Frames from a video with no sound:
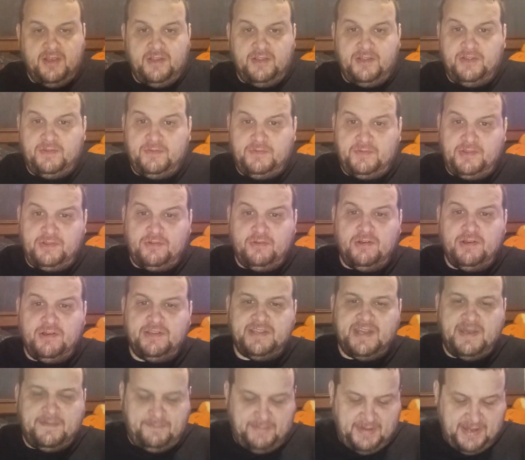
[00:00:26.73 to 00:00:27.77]
there's the toys
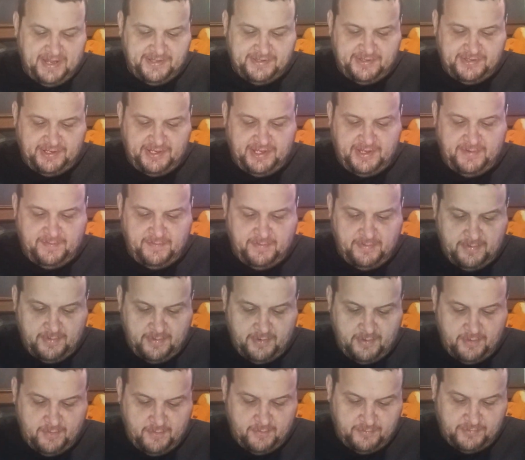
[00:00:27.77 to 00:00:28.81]
that basically
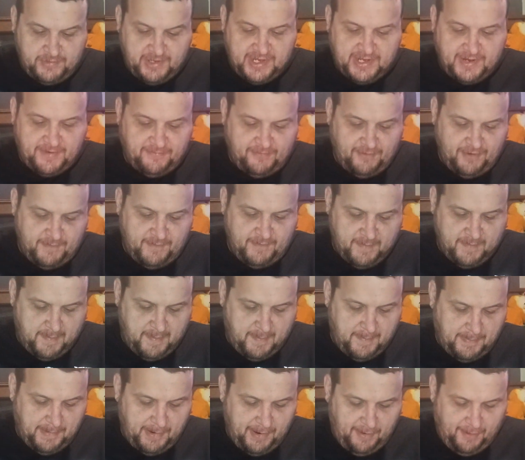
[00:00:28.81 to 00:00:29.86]
take the form of
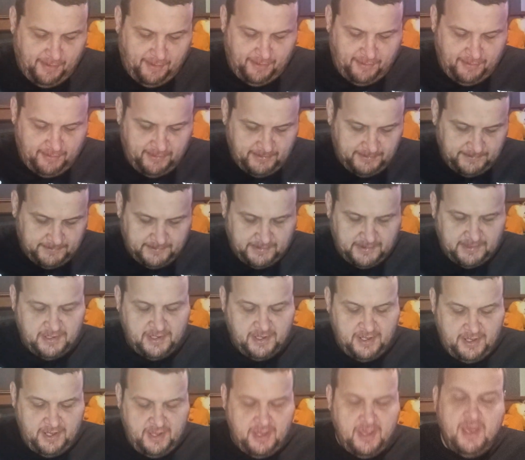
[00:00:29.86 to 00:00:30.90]
a ball
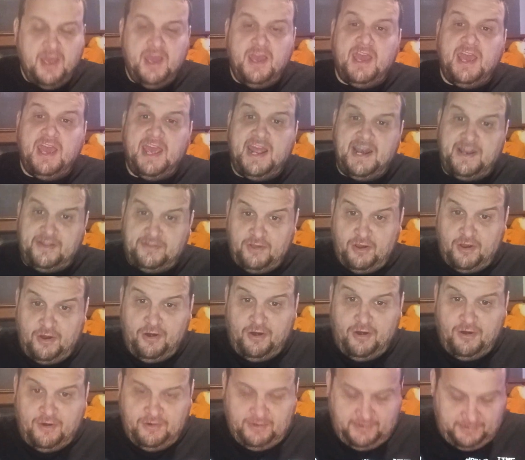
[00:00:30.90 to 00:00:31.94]
and a
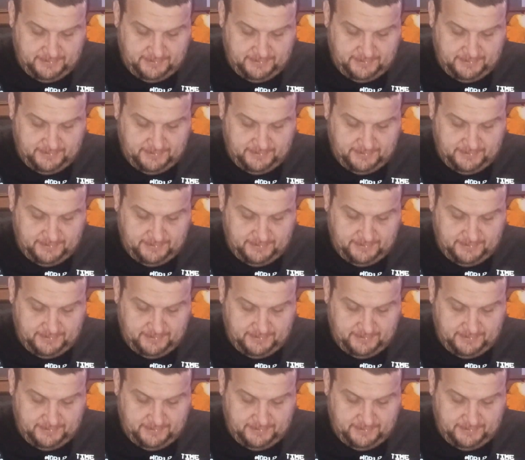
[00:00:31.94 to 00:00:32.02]
doll.